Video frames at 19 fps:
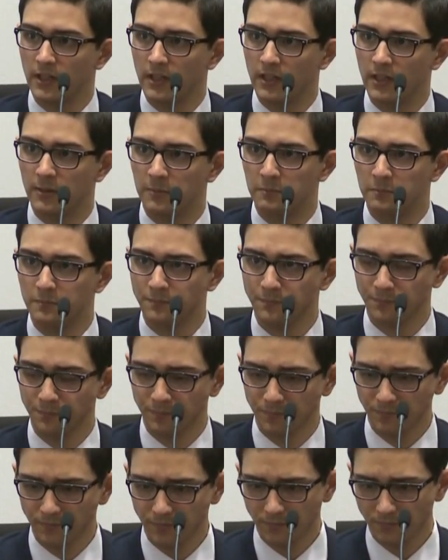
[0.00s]
And
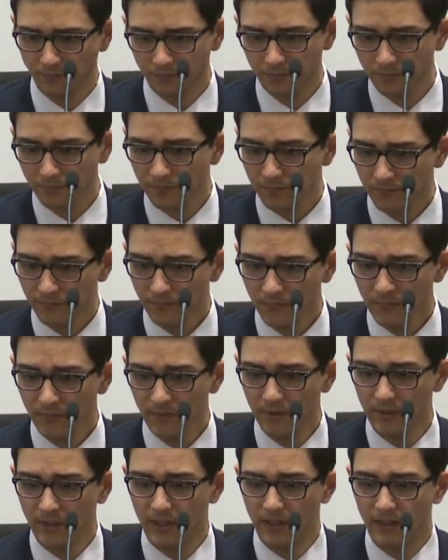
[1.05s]

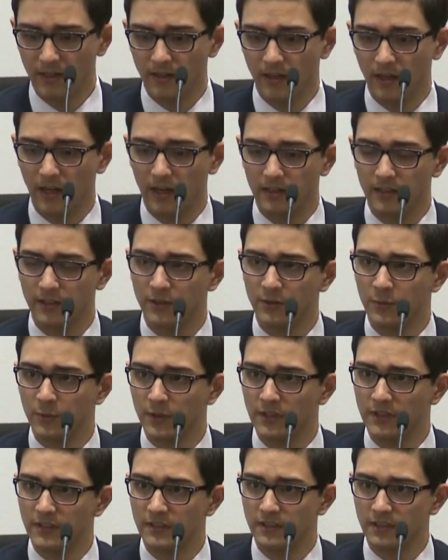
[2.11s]
then I couldn't
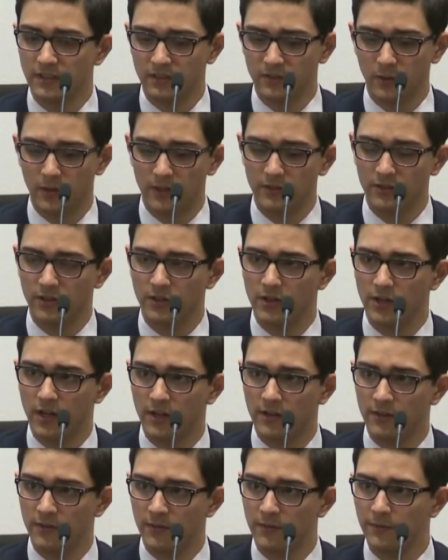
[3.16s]
really see, so I turned
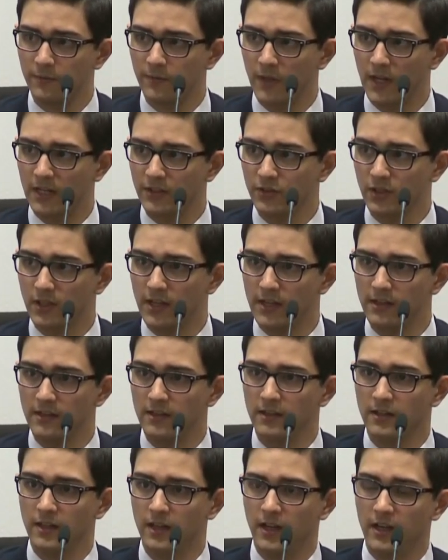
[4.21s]
on the flashlight,
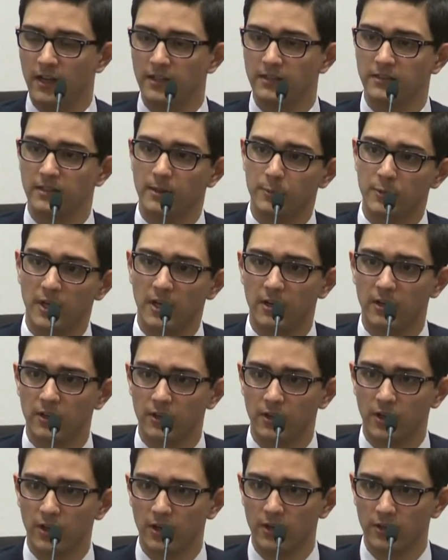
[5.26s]
and I stepped out of the
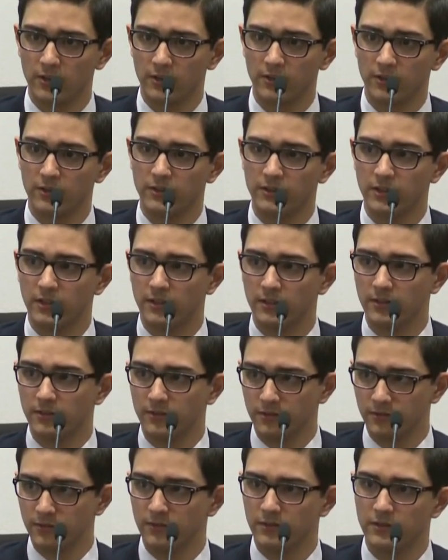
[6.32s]
car to
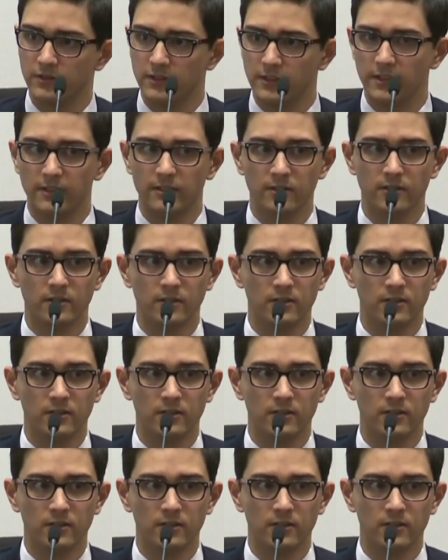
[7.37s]
see.